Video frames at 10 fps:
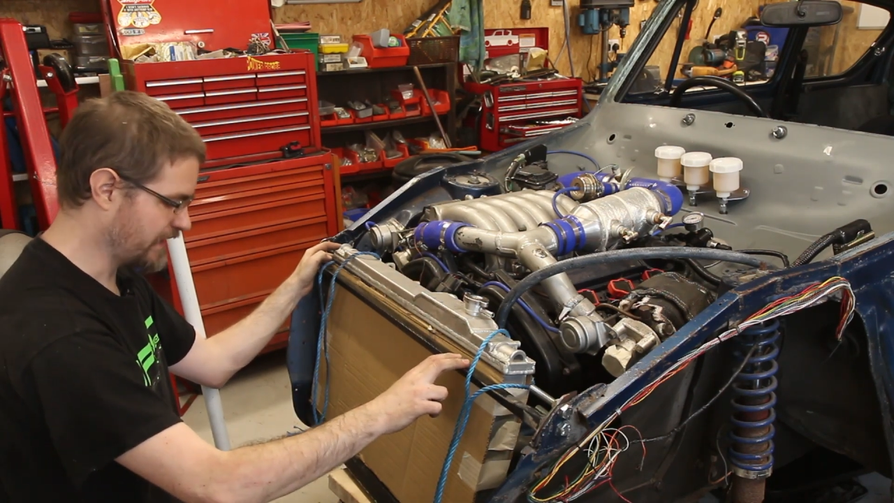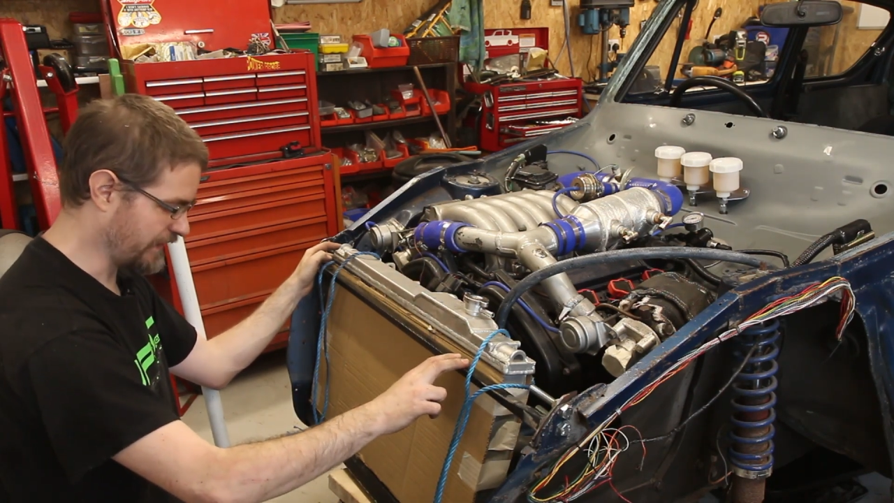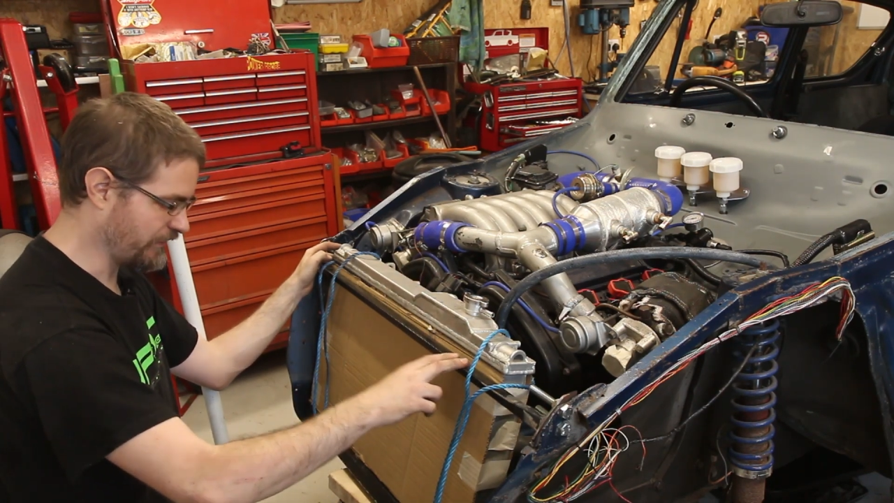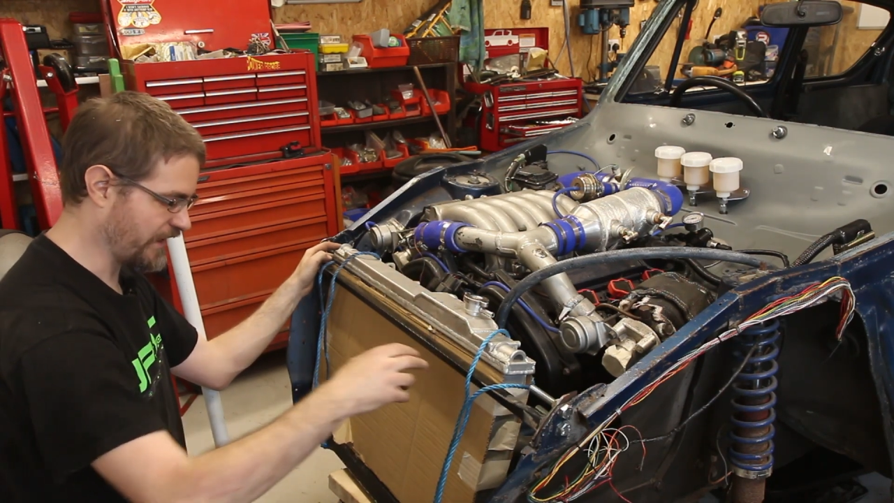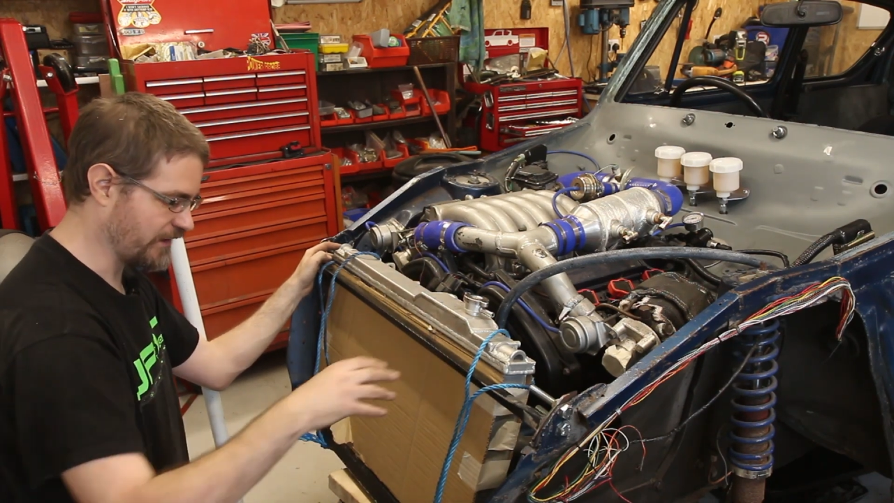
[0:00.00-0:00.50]

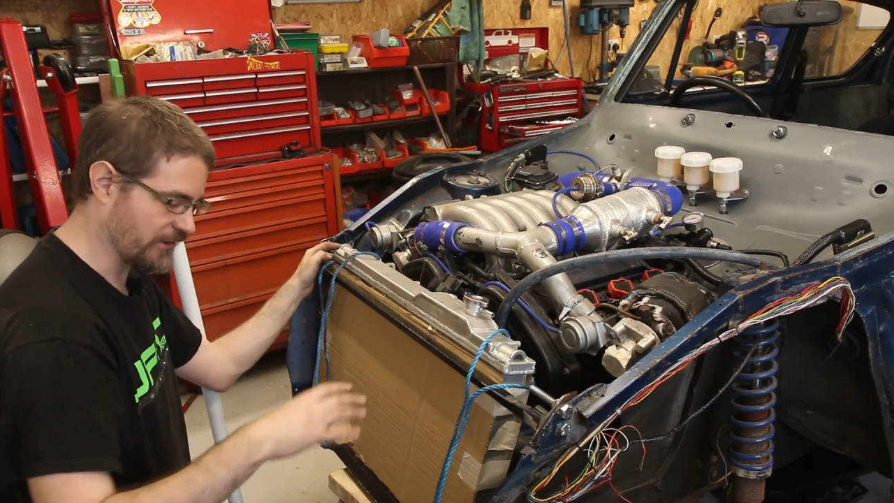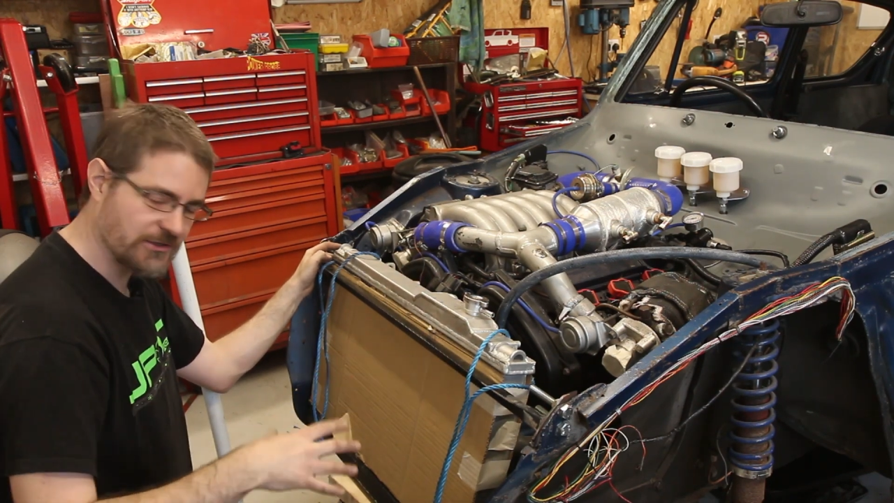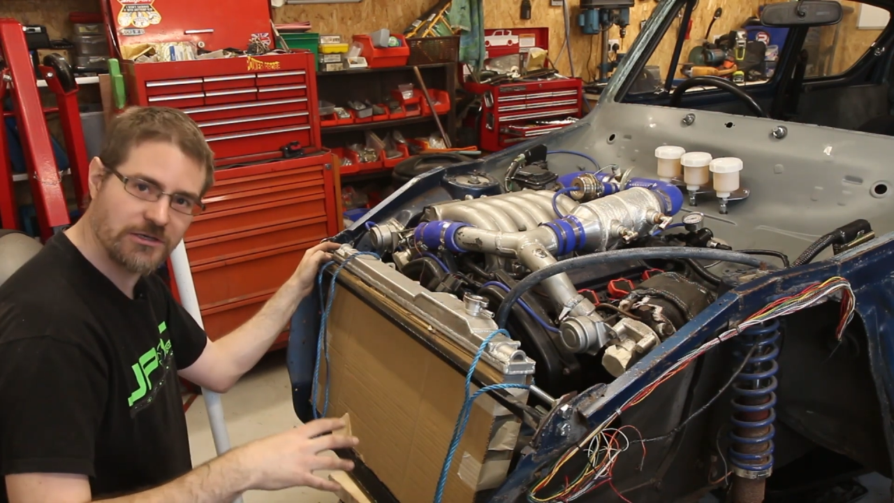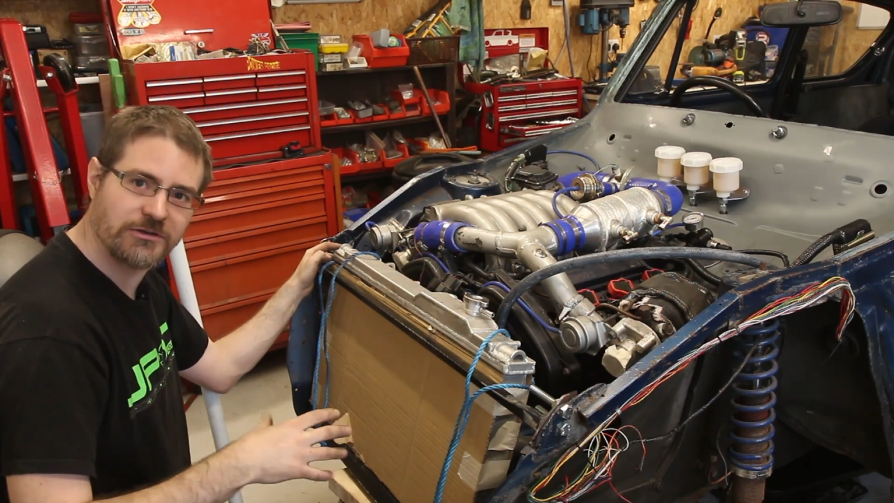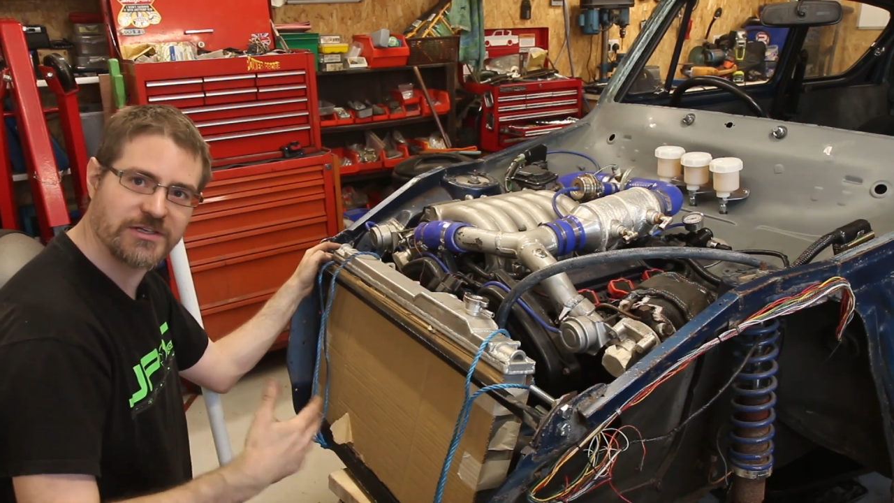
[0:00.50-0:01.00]
and then I
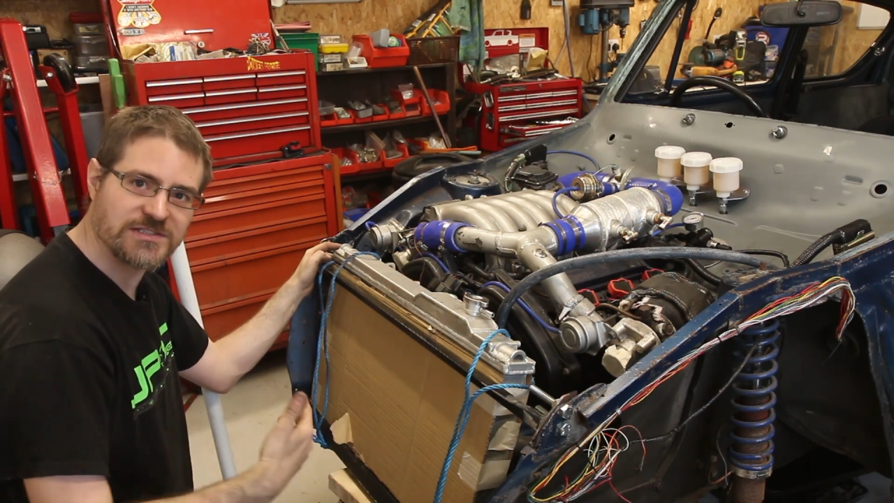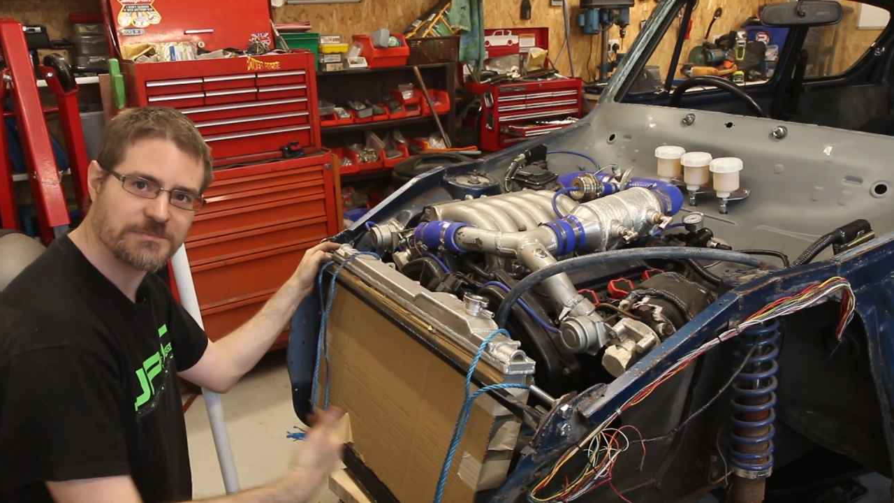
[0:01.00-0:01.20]
can look at